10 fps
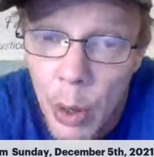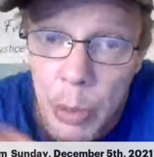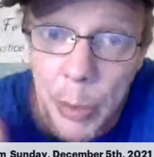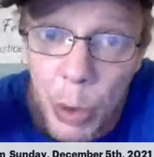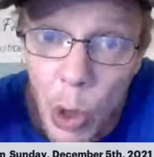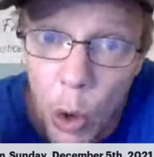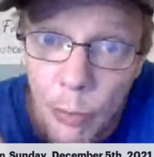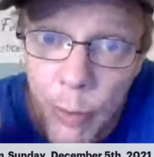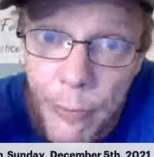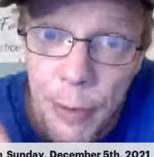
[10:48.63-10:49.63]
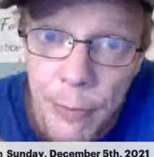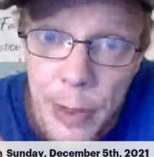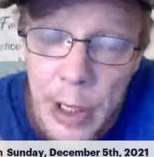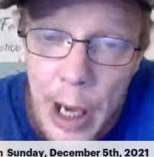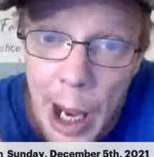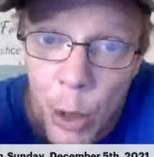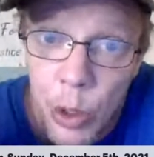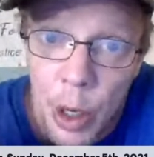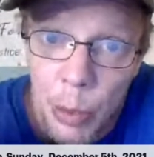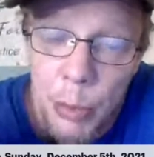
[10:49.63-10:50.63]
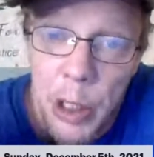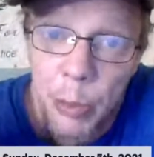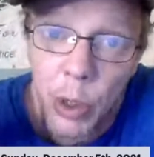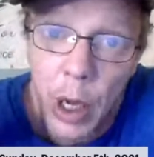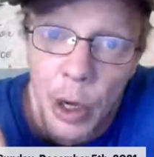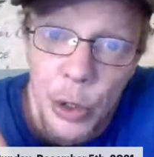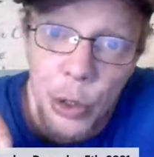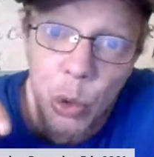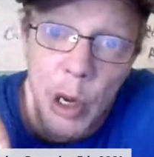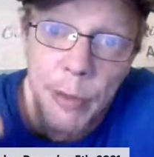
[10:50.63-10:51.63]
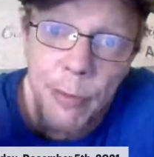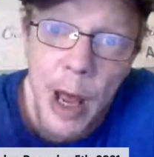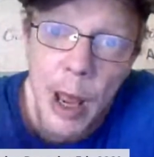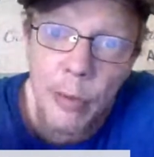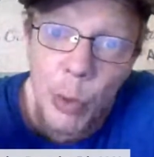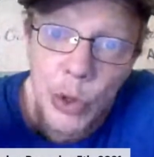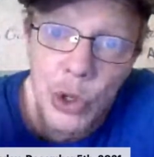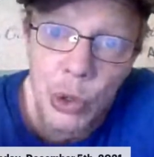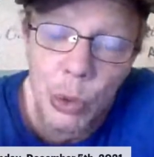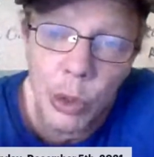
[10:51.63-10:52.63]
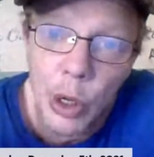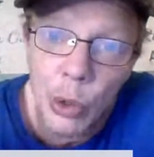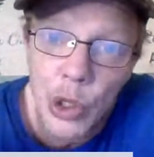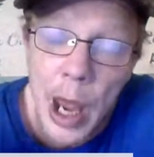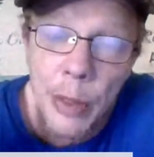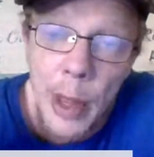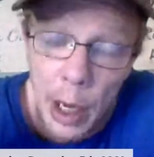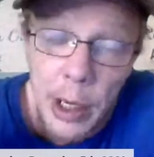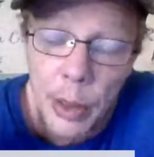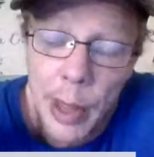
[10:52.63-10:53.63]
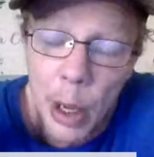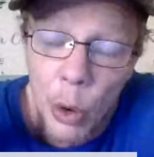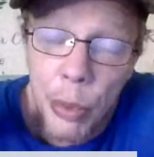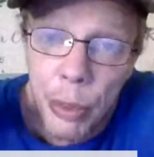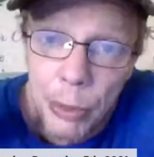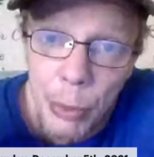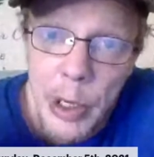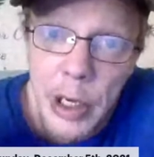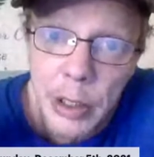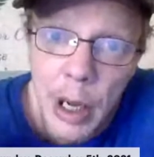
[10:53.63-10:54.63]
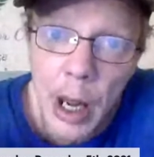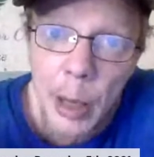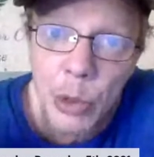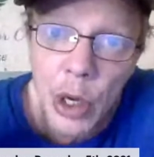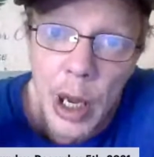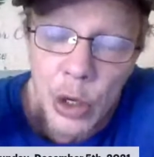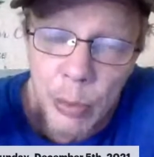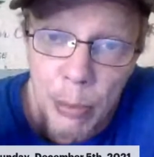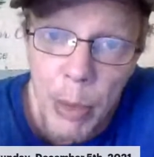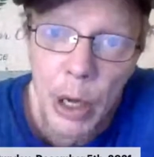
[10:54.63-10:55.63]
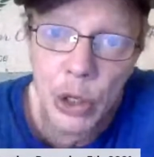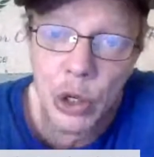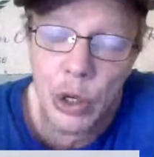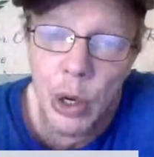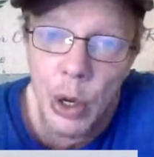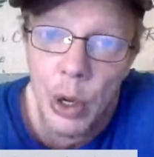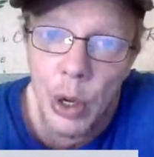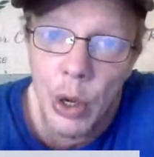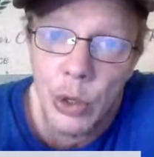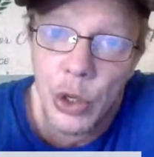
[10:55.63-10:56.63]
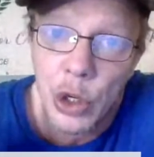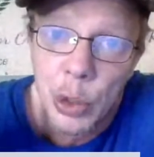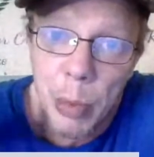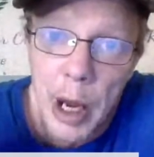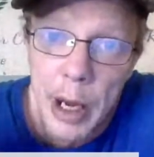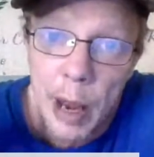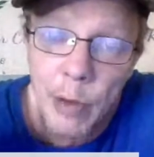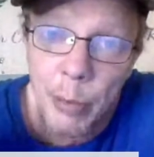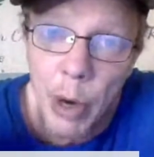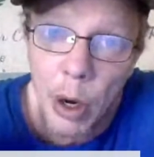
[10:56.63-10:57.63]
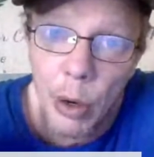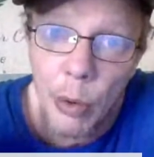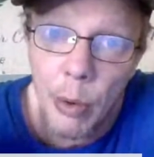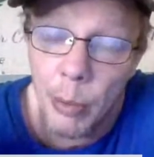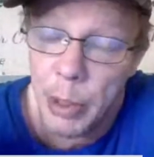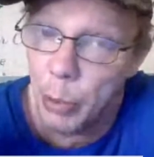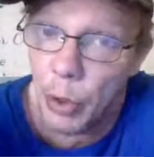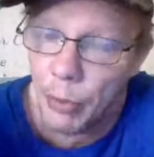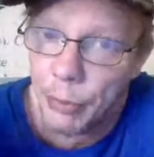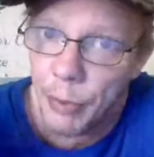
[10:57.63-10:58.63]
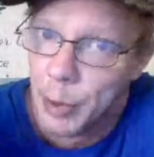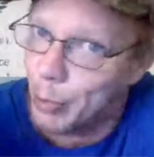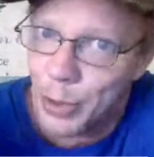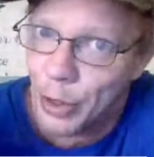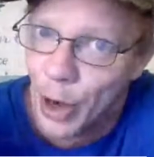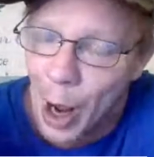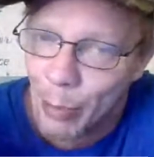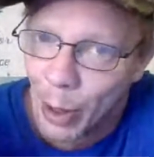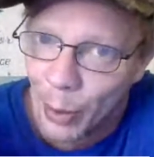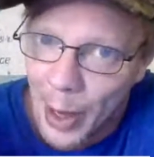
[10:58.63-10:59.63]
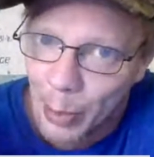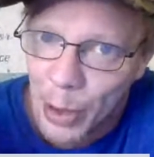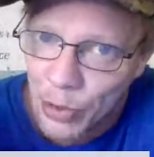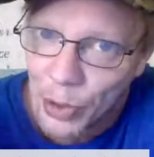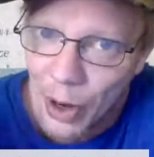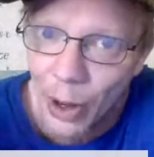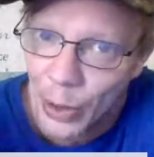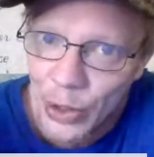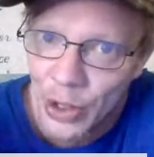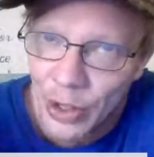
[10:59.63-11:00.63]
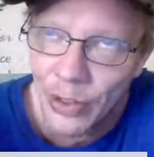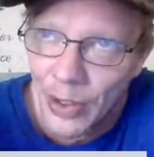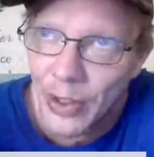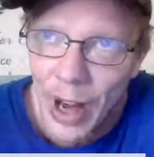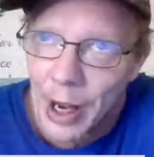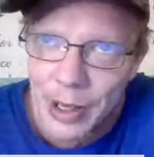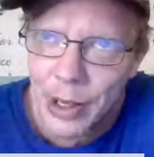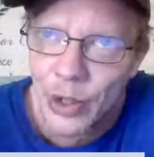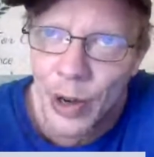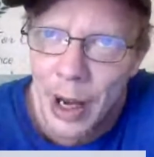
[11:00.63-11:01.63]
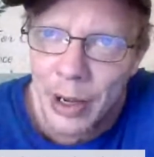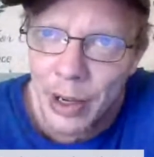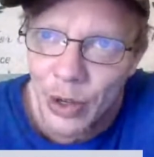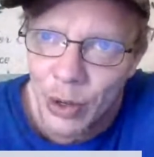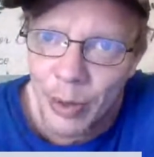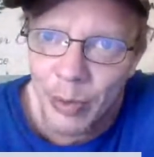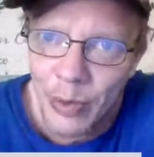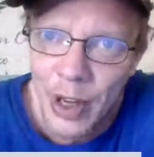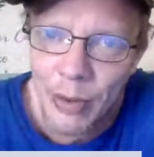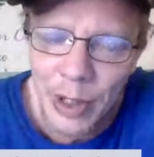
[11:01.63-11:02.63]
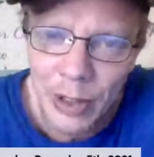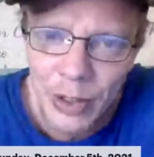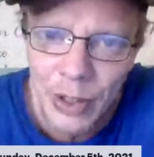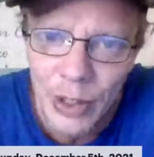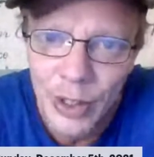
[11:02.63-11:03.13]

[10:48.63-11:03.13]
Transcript: People over 50 outnumber people under 25 with student loans, and they owe 3 times as much, despite having borrowed. People over 50 did not borrow that much for college in the 90s or 80s or 70s.